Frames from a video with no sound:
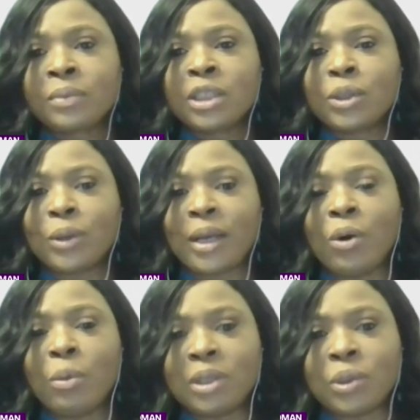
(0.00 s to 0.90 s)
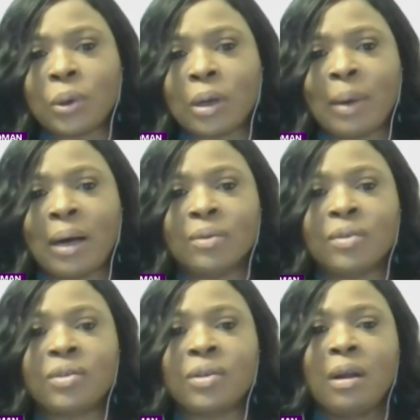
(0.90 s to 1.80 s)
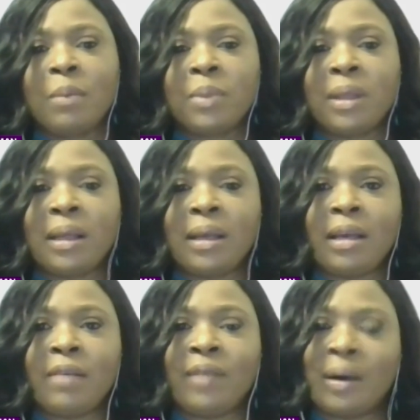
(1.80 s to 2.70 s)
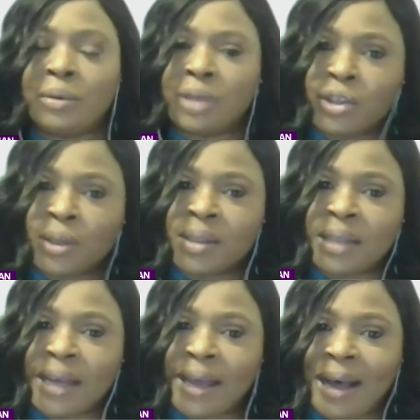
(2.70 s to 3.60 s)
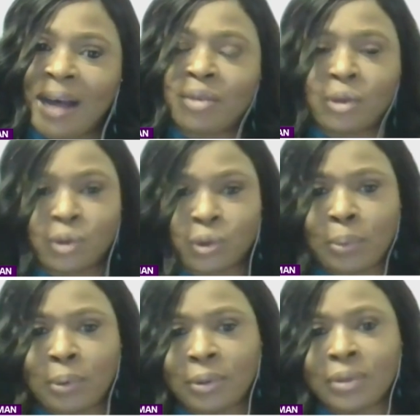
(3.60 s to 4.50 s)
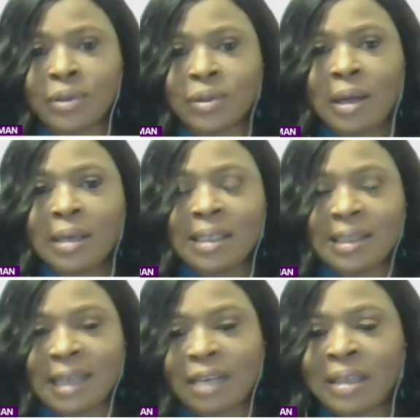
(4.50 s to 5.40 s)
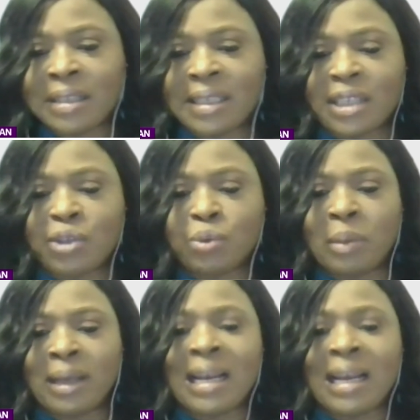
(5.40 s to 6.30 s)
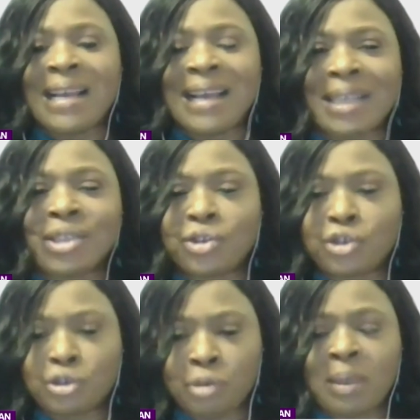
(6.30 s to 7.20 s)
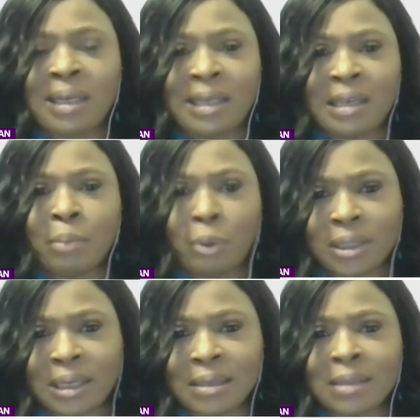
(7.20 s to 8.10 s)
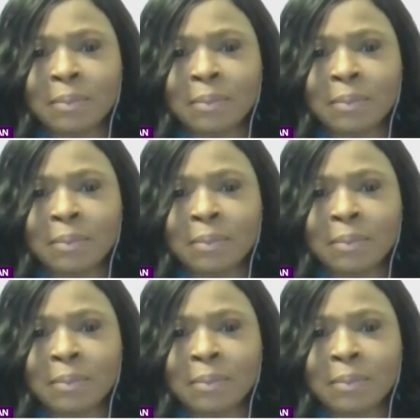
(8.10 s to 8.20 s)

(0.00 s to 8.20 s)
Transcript: to hear Omi talk about the foundations they have to support disadvantaged women. Extremely important.